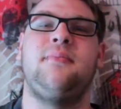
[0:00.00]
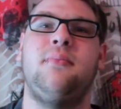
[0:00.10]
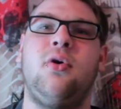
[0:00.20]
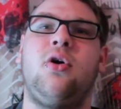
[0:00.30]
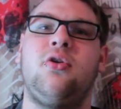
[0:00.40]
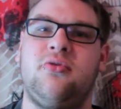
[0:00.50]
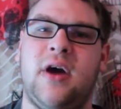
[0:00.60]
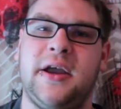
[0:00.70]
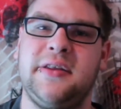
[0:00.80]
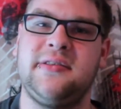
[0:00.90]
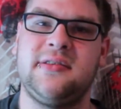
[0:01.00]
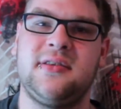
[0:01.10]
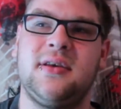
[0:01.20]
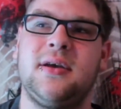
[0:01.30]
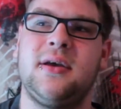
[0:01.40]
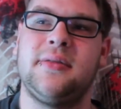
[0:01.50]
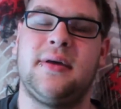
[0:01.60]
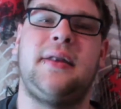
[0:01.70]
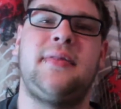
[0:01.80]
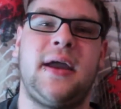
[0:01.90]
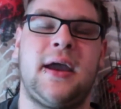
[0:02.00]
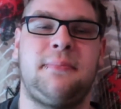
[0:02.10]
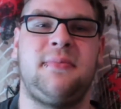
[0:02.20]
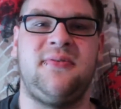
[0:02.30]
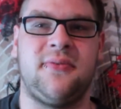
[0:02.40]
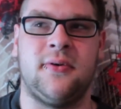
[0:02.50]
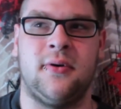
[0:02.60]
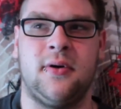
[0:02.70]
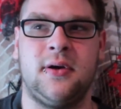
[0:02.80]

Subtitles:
more rights than they had before.